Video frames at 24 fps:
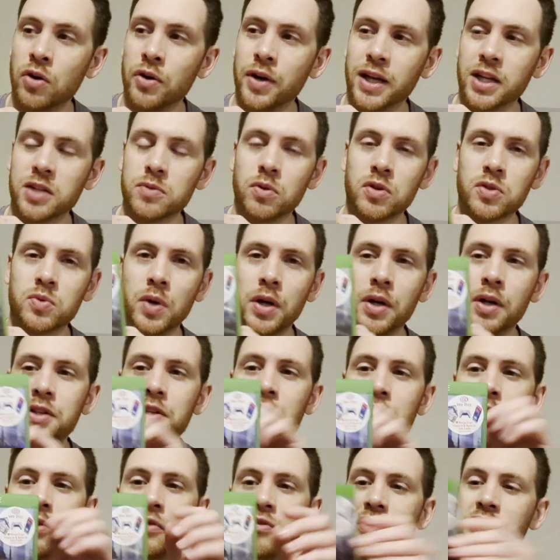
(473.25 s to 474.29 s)
on Xbox One. I
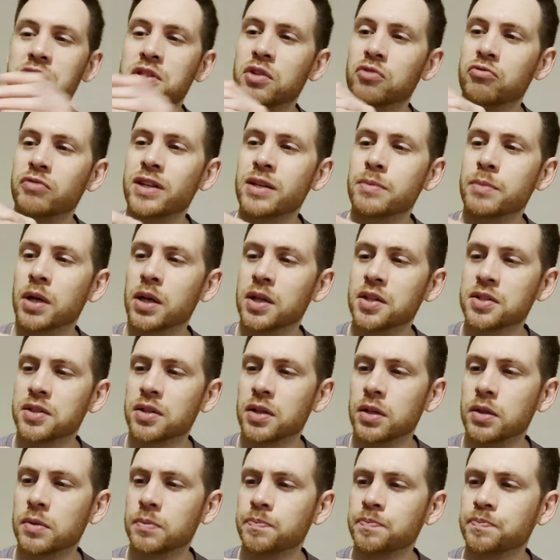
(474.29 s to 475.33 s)
don't know if it's a
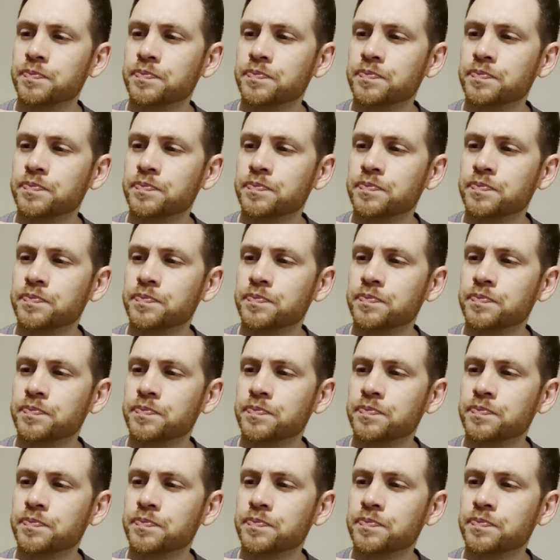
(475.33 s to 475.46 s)
remaster.